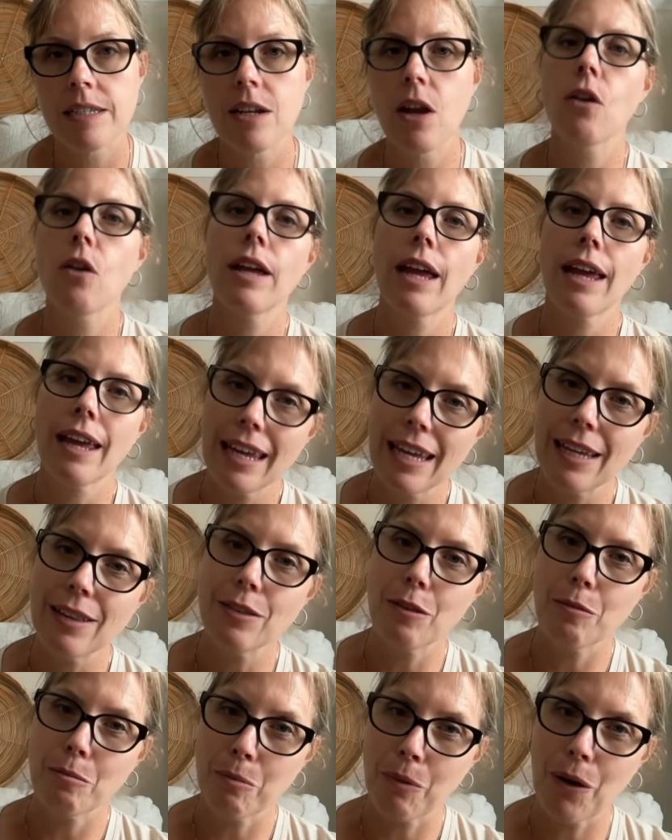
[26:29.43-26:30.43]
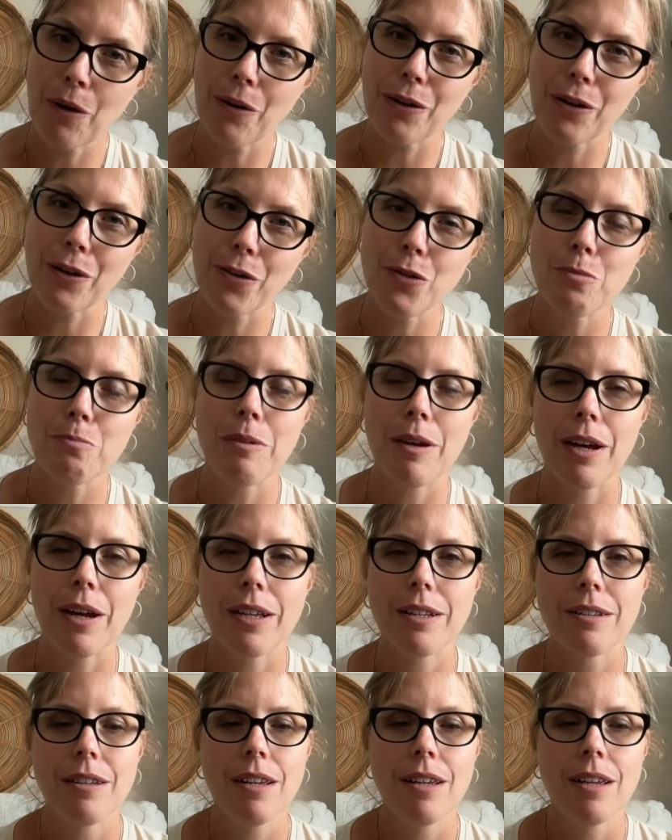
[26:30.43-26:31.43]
not only eat the produce, but